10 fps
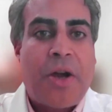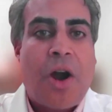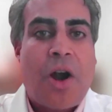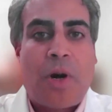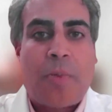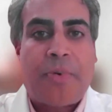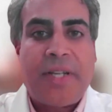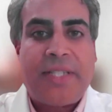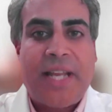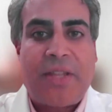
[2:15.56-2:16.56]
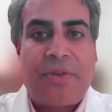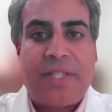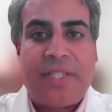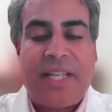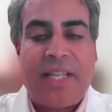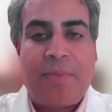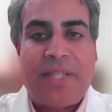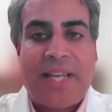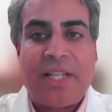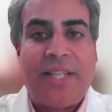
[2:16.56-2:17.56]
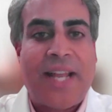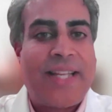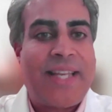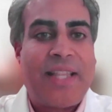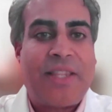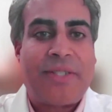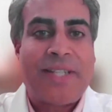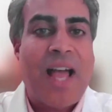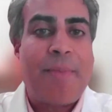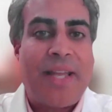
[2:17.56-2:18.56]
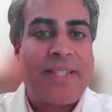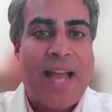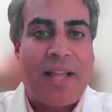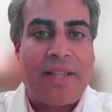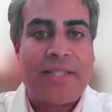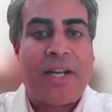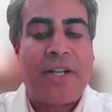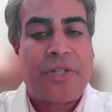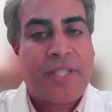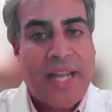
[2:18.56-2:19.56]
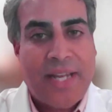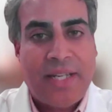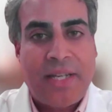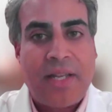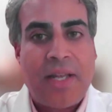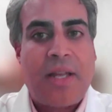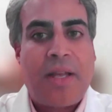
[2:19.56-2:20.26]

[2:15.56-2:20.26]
Our work brings together the teams that can dedicate their time and talent to understanding,